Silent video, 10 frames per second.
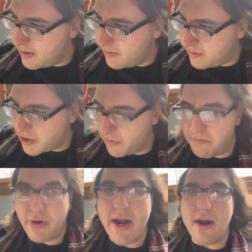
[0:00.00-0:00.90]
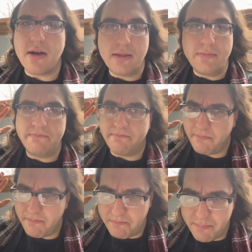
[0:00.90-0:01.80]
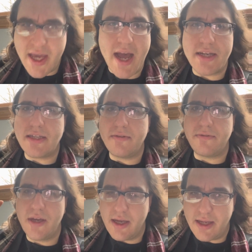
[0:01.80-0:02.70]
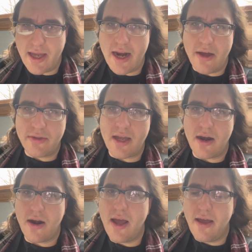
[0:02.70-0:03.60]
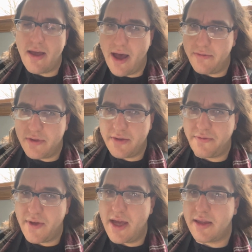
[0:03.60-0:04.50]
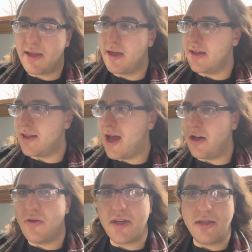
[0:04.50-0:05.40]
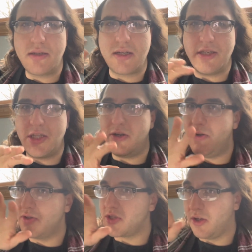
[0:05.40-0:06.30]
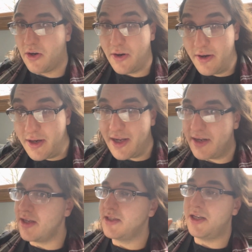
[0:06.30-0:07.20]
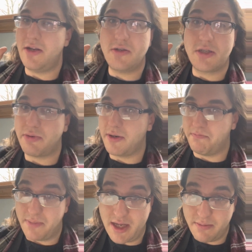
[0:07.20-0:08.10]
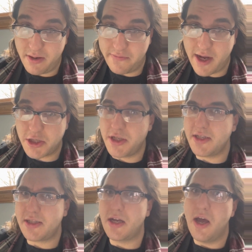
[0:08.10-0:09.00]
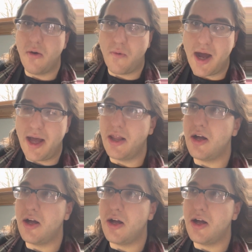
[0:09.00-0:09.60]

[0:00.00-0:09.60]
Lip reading: So prayer, be active, get out there, have the faith that you can continue to learn and continue to be a perfectionist while